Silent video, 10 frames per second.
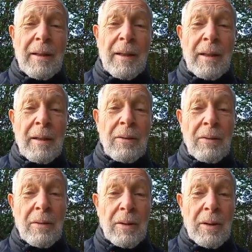and
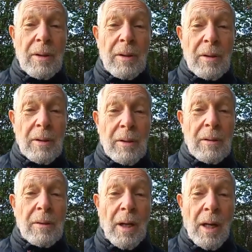
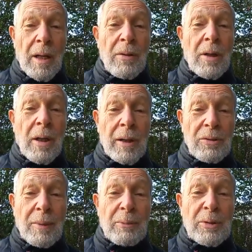God or God's
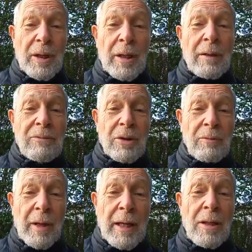representatives
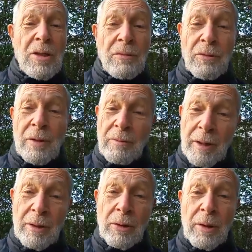arranged for a very
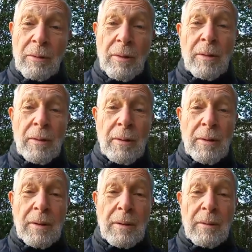good
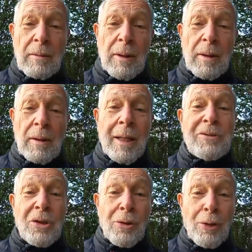
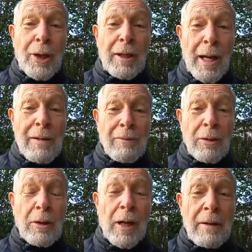lesson learning life, a
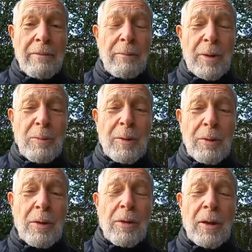good life in which we
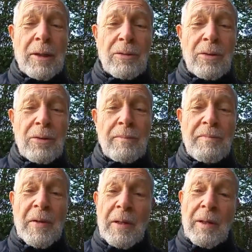could learn lessons.
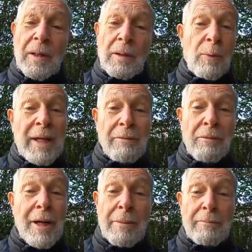And we have
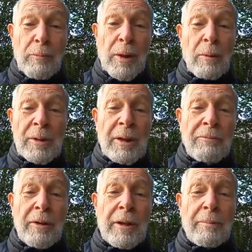freedom. We always have
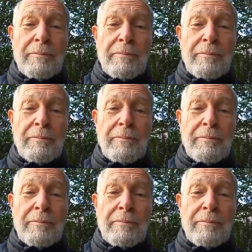freedom.